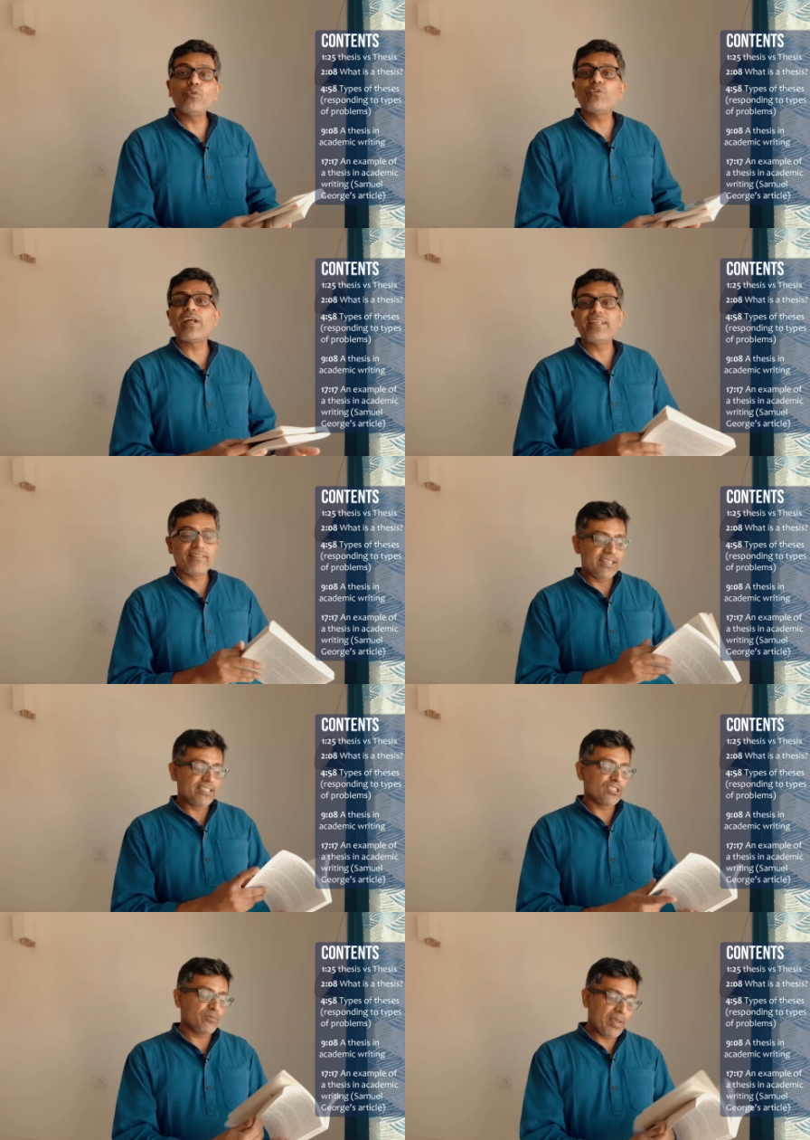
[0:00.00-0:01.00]
to write a
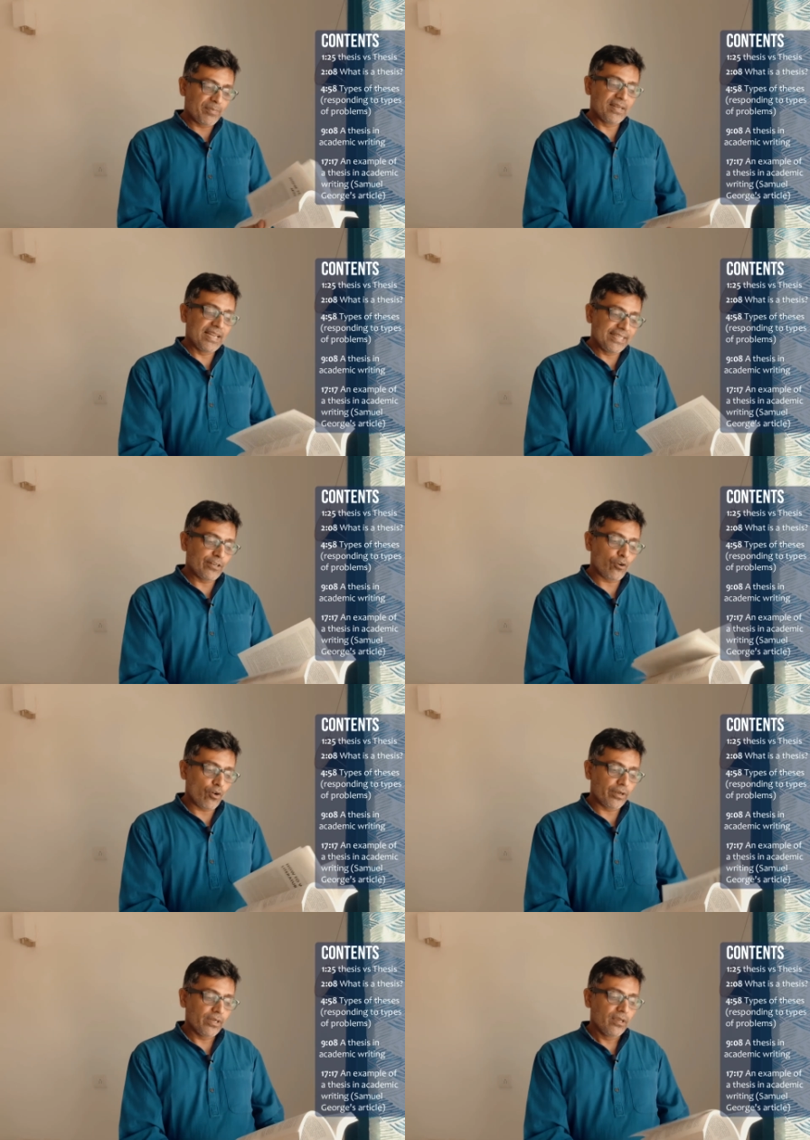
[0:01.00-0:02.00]
research paper later
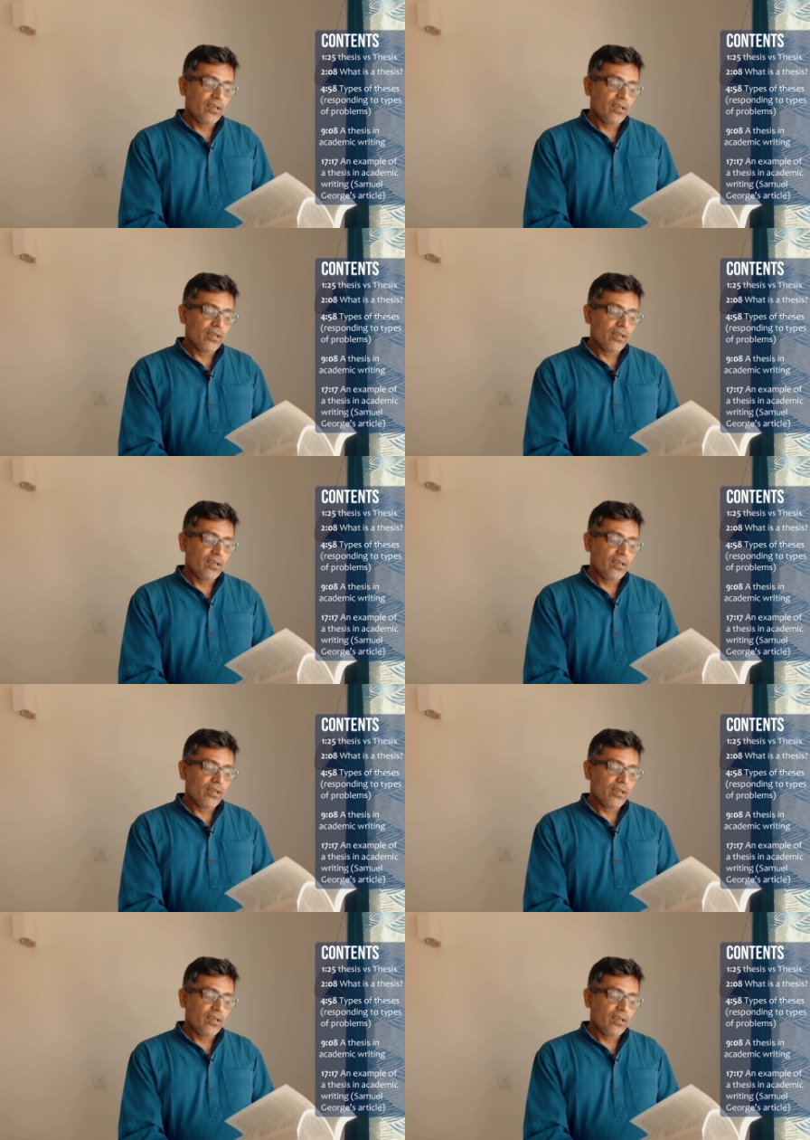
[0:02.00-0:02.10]
on,